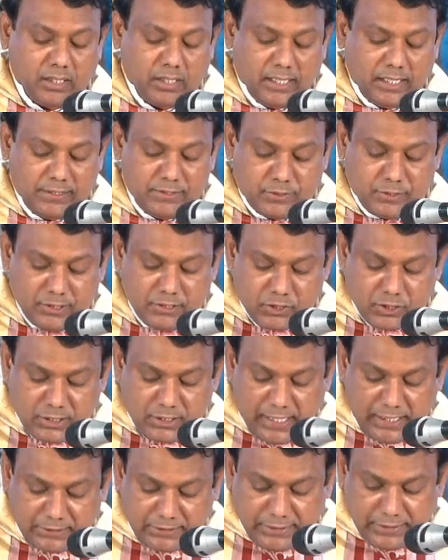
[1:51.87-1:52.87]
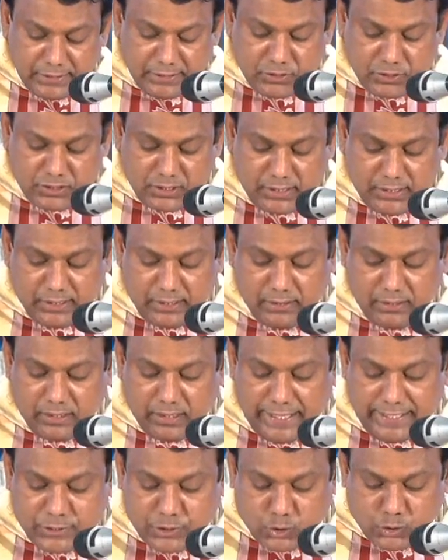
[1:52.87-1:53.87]
And since nothing is
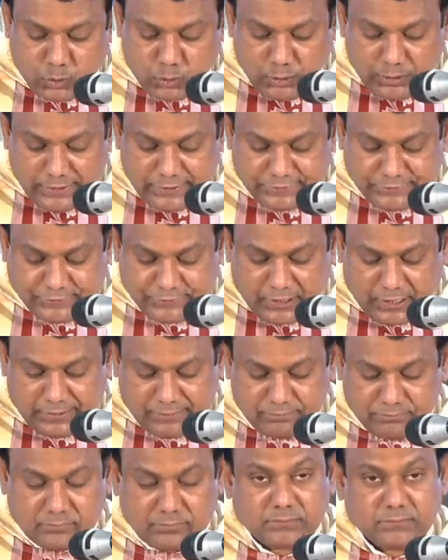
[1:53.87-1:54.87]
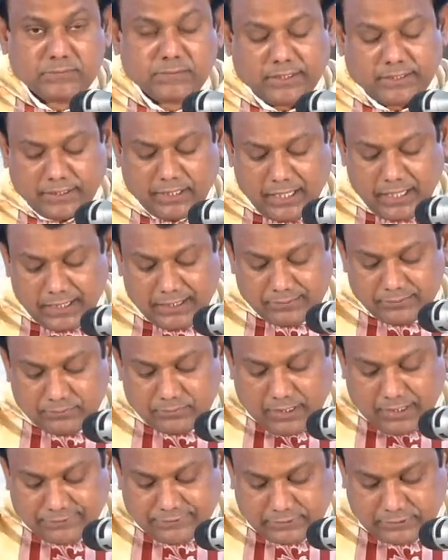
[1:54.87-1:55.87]
excluded from the realm
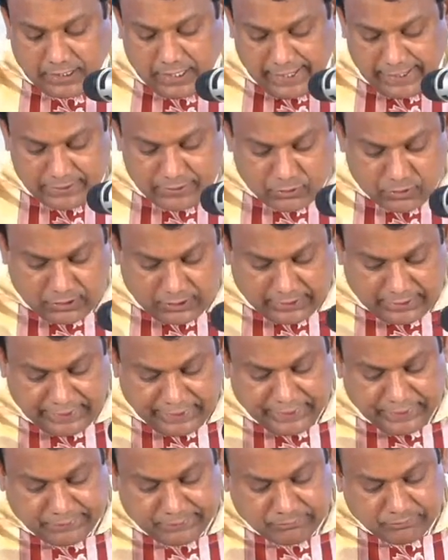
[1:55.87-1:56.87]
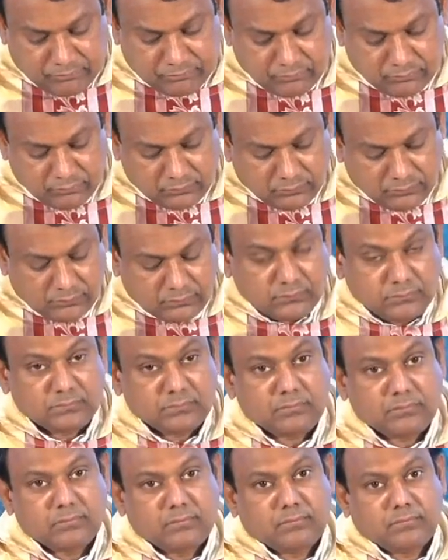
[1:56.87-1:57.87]
of Christ the King,
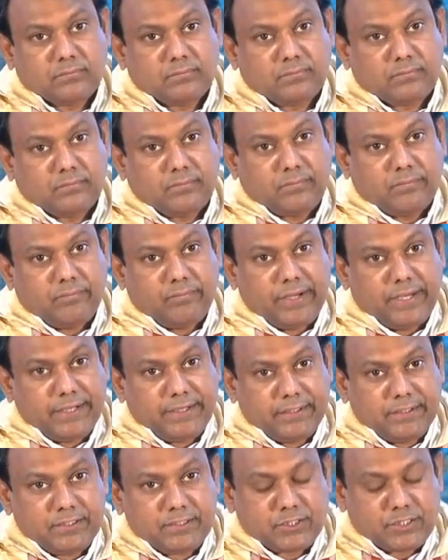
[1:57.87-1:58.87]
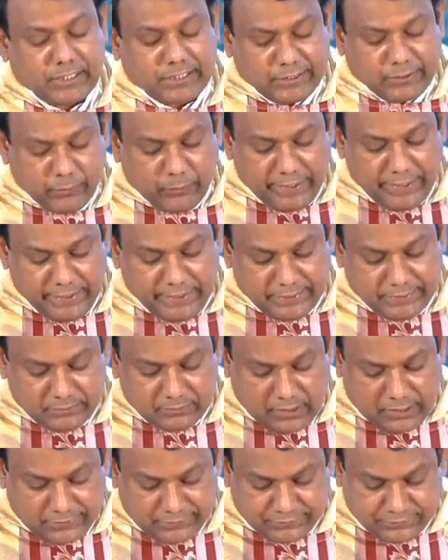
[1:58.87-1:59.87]
Mary is the queen
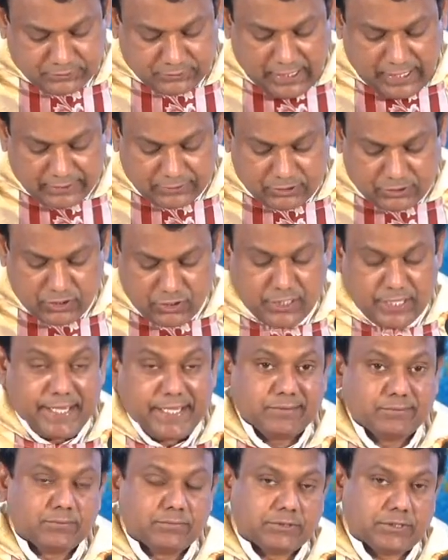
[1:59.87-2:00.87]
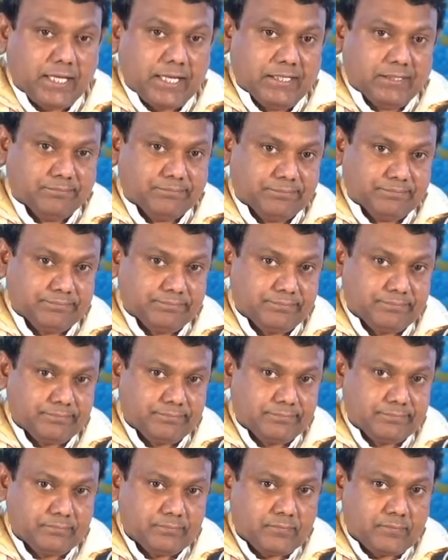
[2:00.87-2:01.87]
of that same realm,
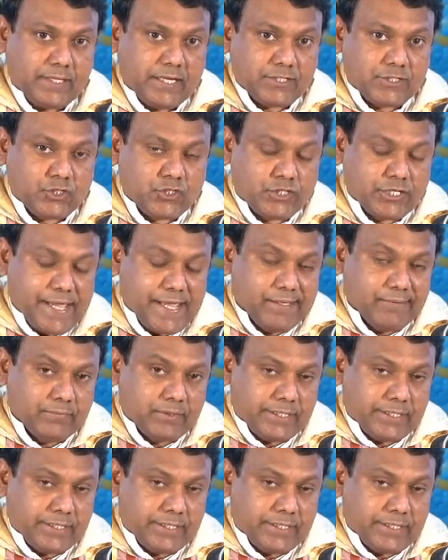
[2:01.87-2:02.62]
that same